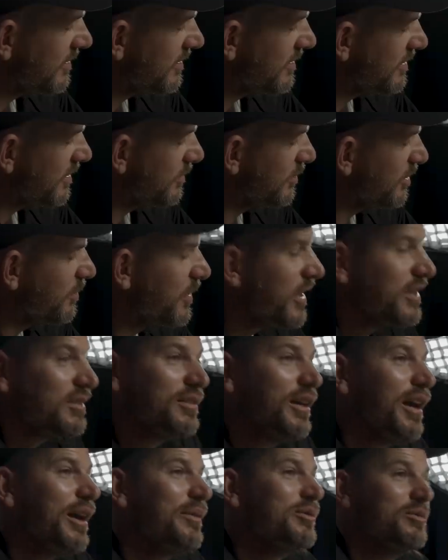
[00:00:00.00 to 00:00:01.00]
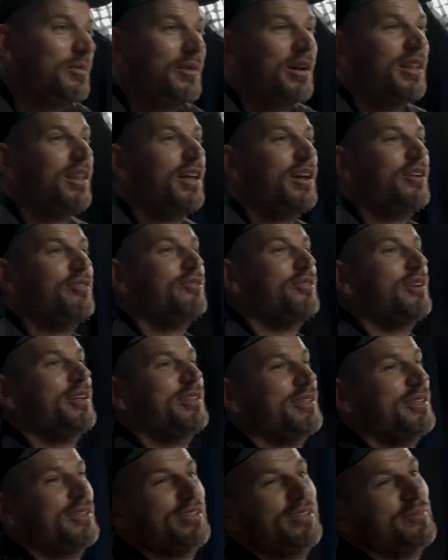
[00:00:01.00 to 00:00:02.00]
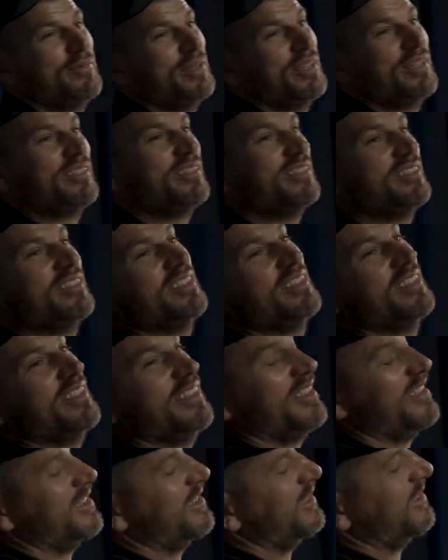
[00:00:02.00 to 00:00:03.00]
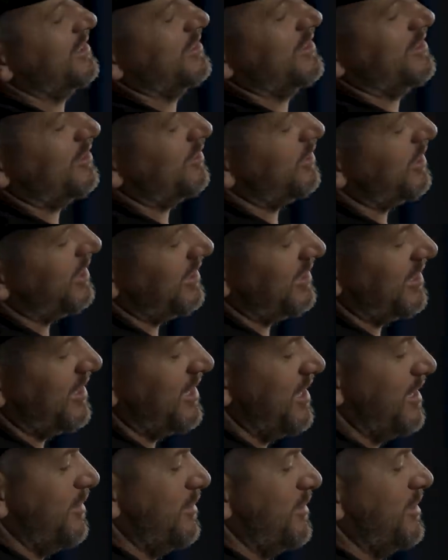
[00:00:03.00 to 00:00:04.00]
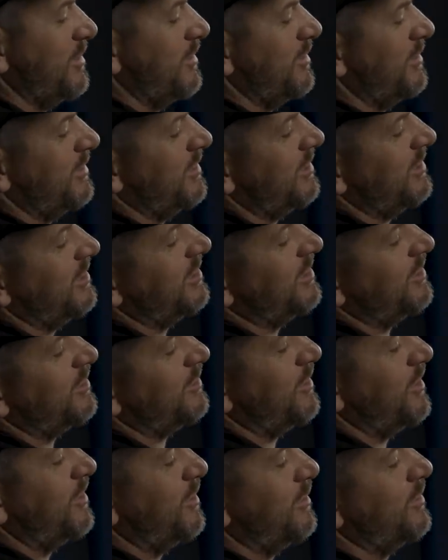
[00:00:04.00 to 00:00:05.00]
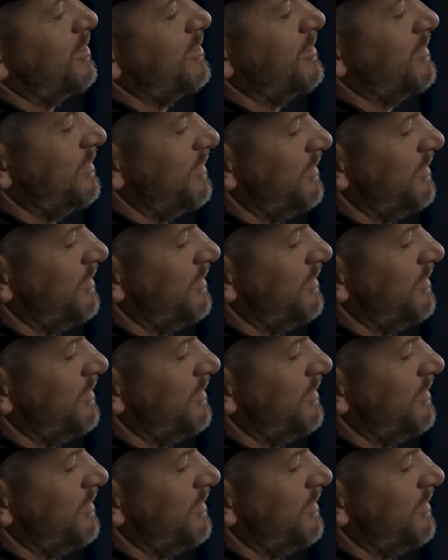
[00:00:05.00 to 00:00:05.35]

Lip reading: Some of the best times of my life right there, man. Like, great times, dude. Incredible.